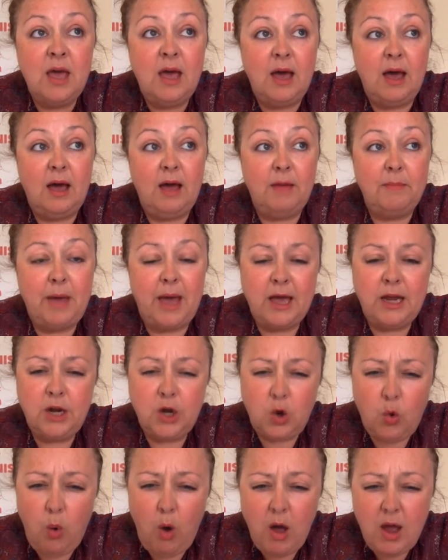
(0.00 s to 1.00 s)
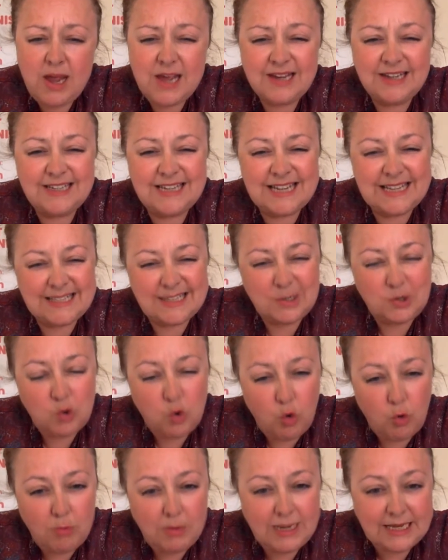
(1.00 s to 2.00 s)
And acquired is
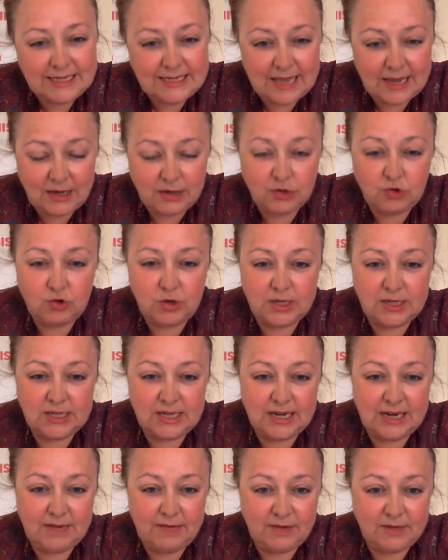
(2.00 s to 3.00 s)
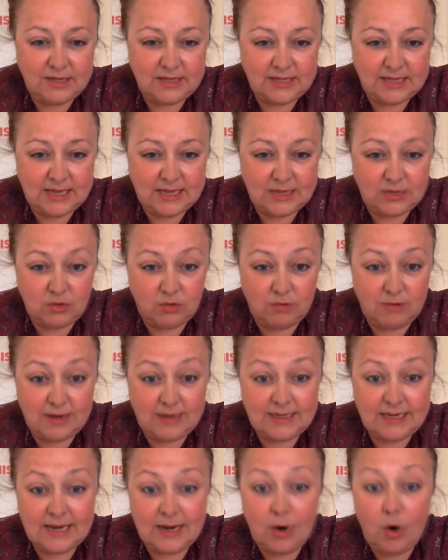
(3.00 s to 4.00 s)
normally secondary to liver disease
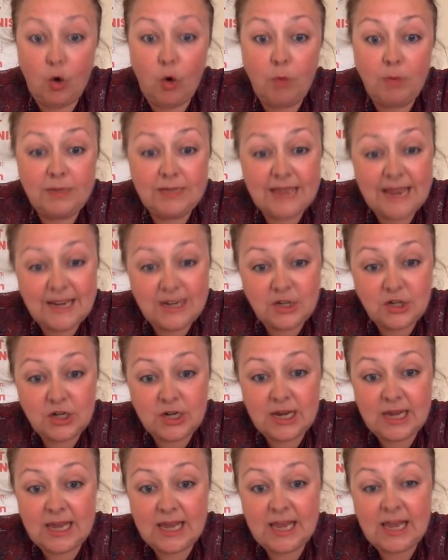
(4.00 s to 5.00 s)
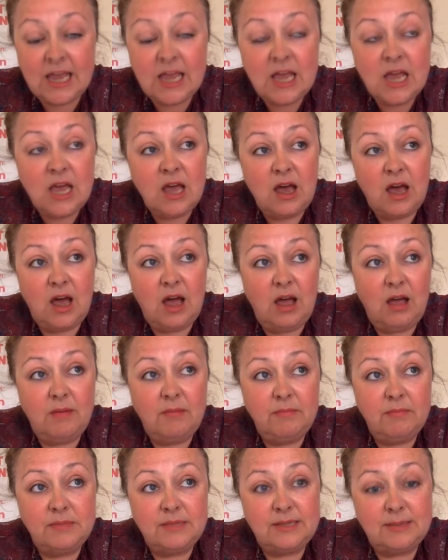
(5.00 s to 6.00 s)
already, or potentially
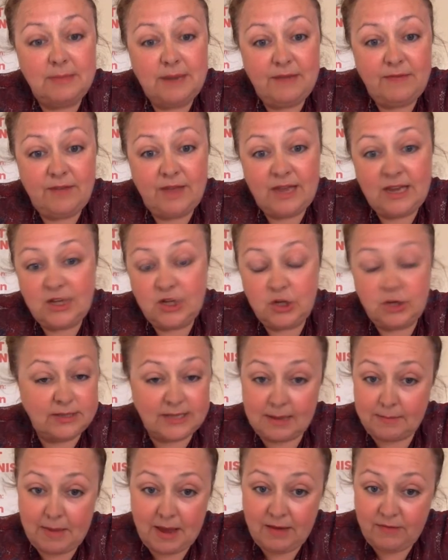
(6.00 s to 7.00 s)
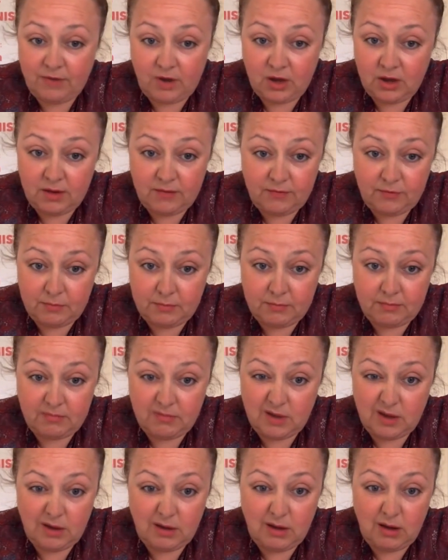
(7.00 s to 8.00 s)
some liver issues that may have occurred from
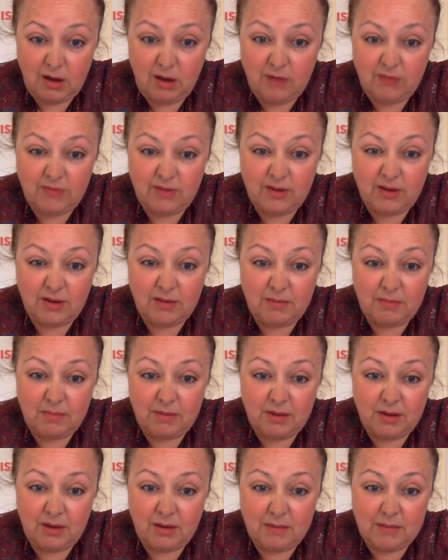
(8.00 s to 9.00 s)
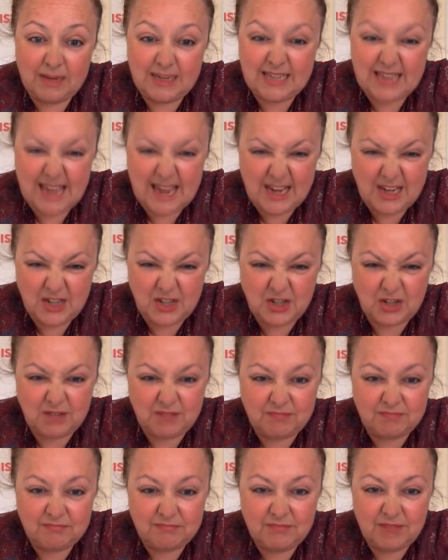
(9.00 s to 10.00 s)
over medication.
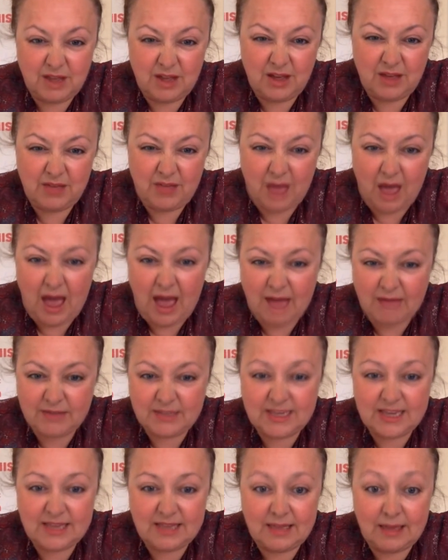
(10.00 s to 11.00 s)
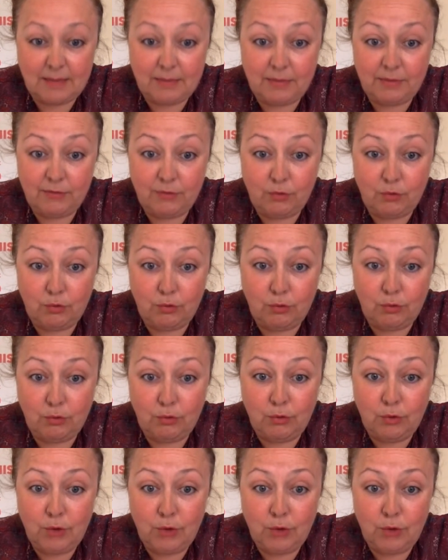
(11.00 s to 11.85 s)
I have seen that before.